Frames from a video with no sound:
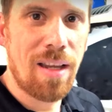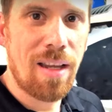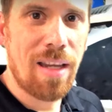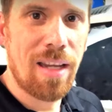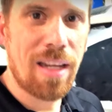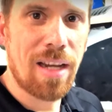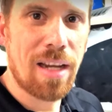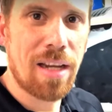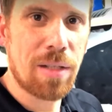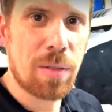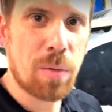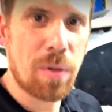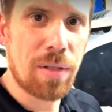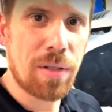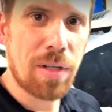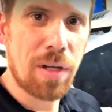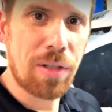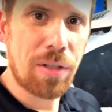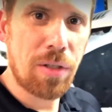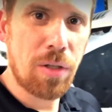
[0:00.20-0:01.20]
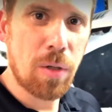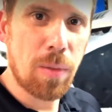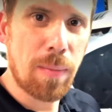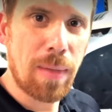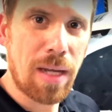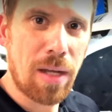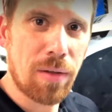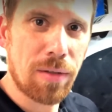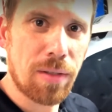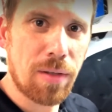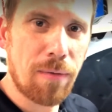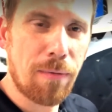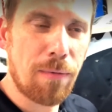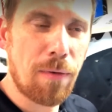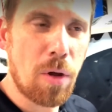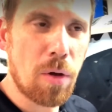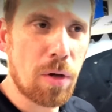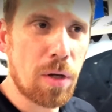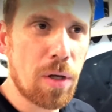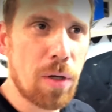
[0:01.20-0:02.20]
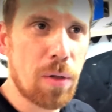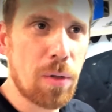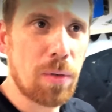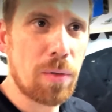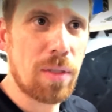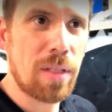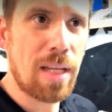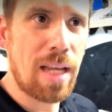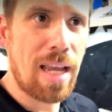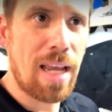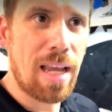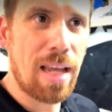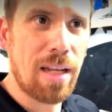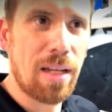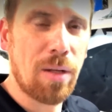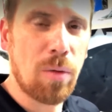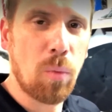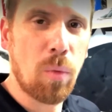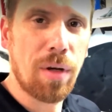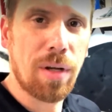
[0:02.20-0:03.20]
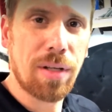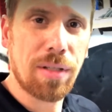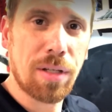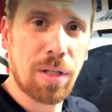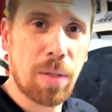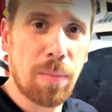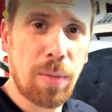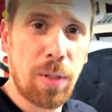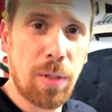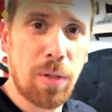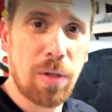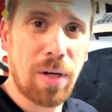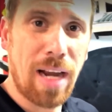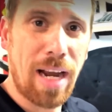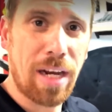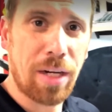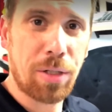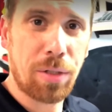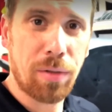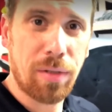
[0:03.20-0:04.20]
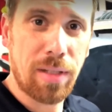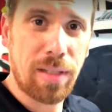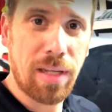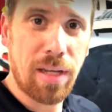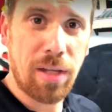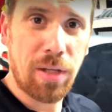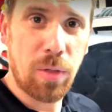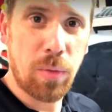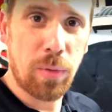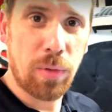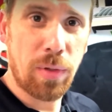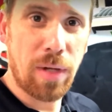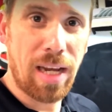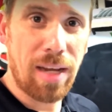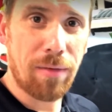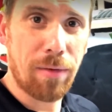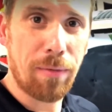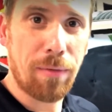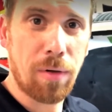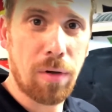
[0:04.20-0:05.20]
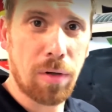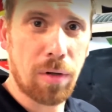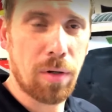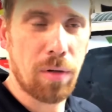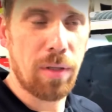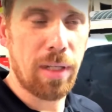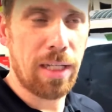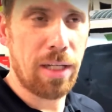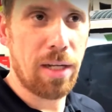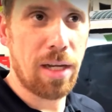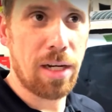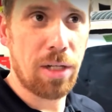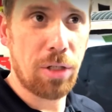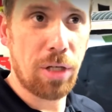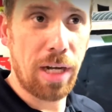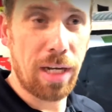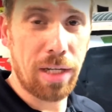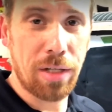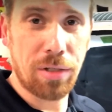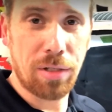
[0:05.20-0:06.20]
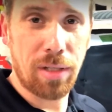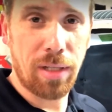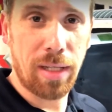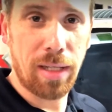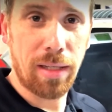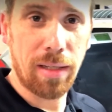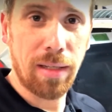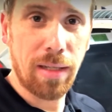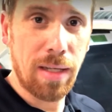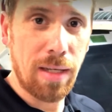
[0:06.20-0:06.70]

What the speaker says: Hey guys, I want to talk to you about fault codes and what does a computer actually tell you when you have a fault code, like you got a check engine light.